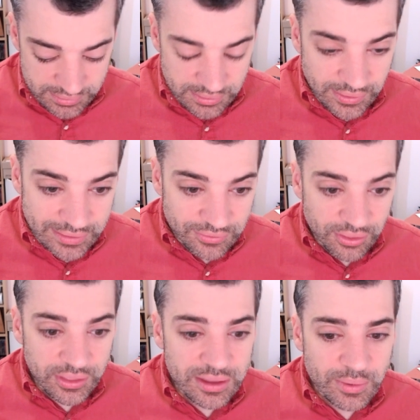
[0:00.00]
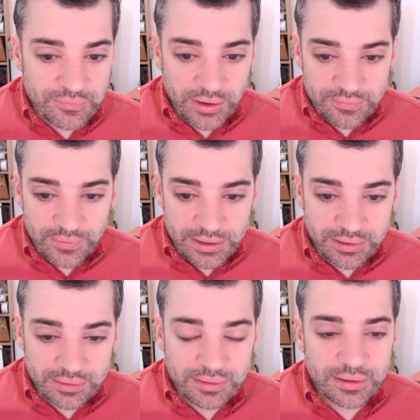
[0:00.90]
that's the theme. I've, I've, I
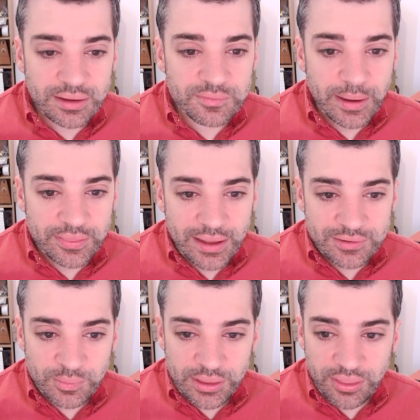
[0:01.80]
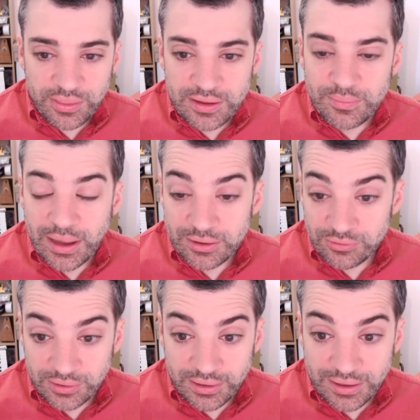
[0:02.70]
didn't expect that to be the theme,
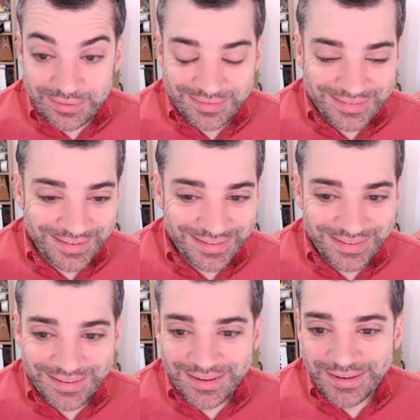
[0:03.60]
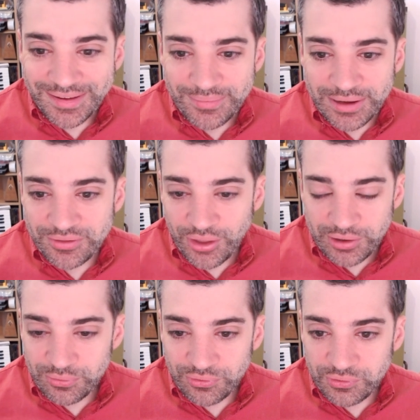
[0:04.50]
actually. I, um, I
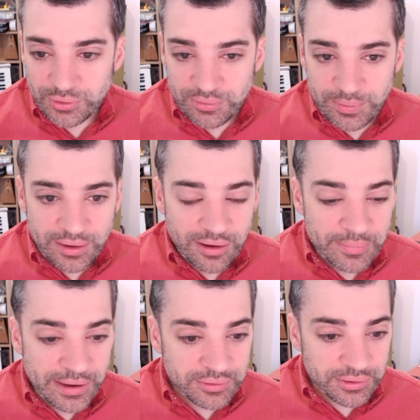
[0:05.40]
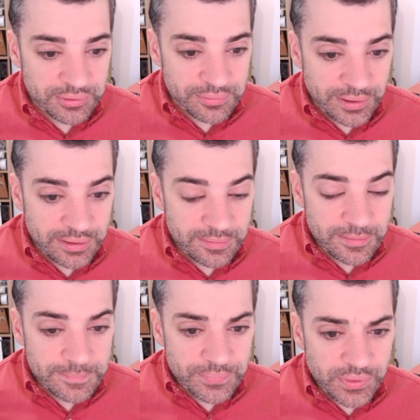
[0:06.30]
thought it was just going to be a compound clue, but
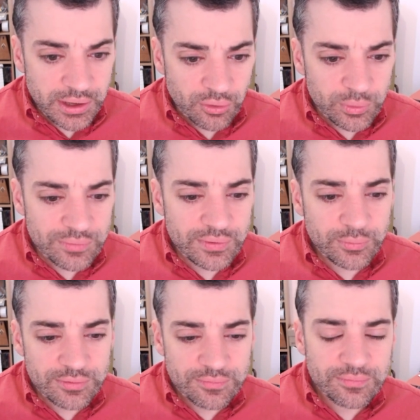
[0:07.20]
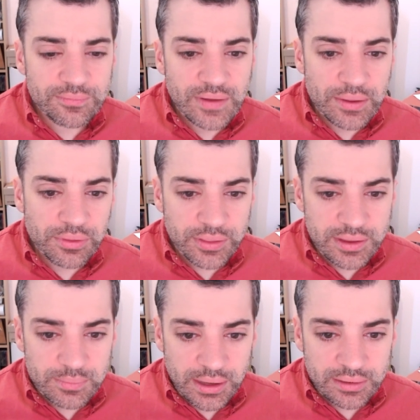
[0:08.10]
uh, we've, we've found the
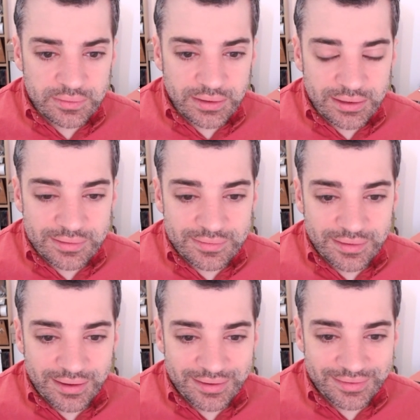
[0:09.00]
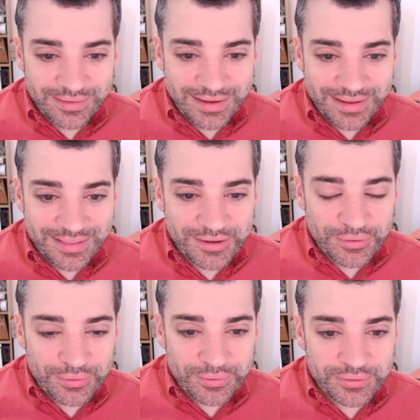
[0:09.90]
theme. And it is like in the
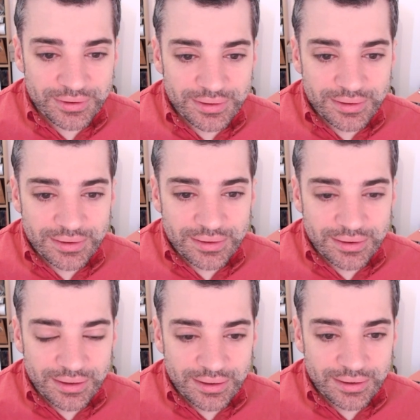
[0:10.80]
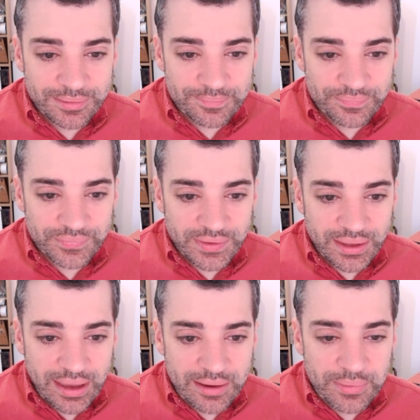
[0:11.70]
old um,
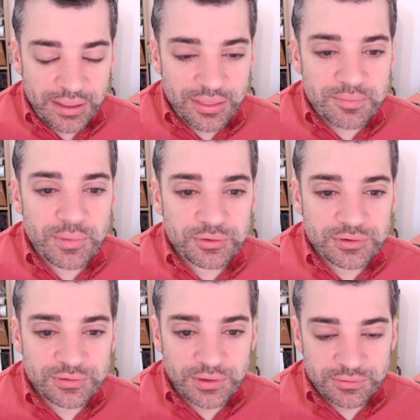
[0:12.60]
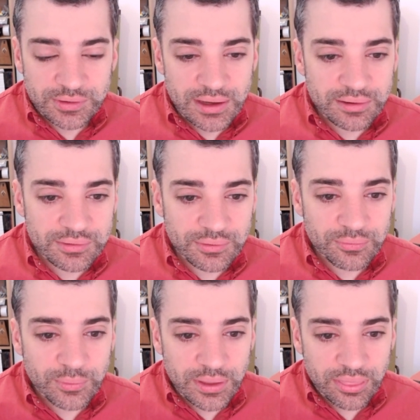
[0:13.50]
game, I think most associated
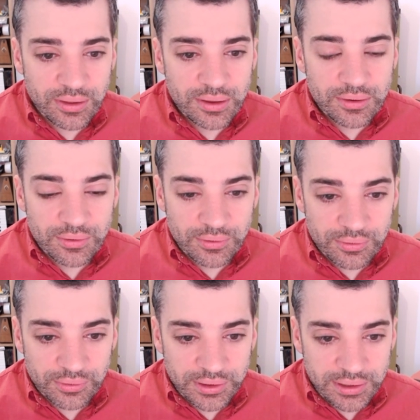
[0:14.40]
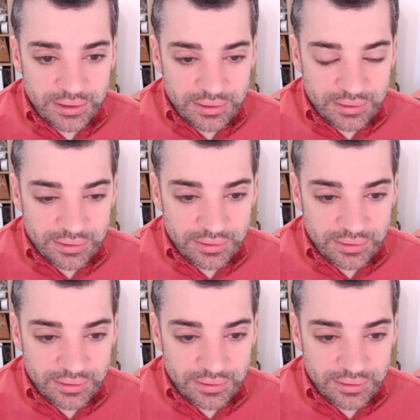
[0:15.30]
with early